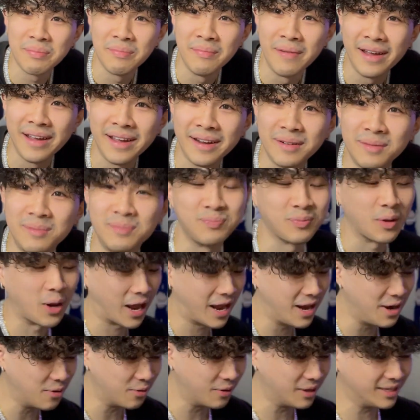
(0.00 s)
man.
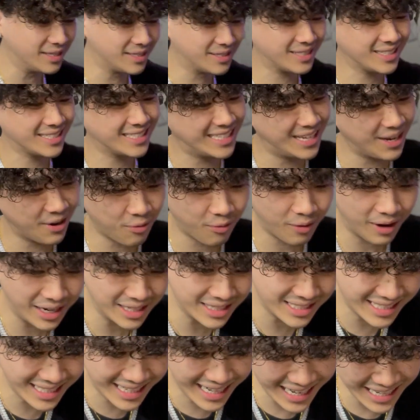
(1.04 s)
Anyways, let's get right
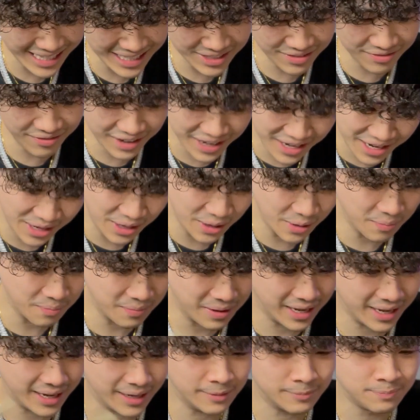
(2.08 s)
into today's video,
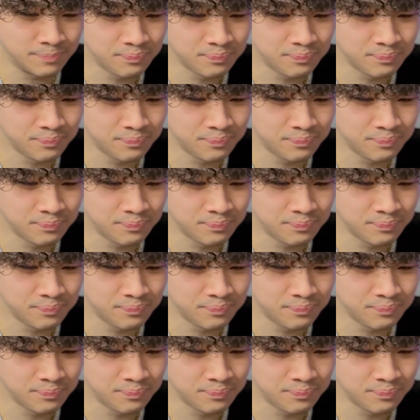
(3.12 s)
man.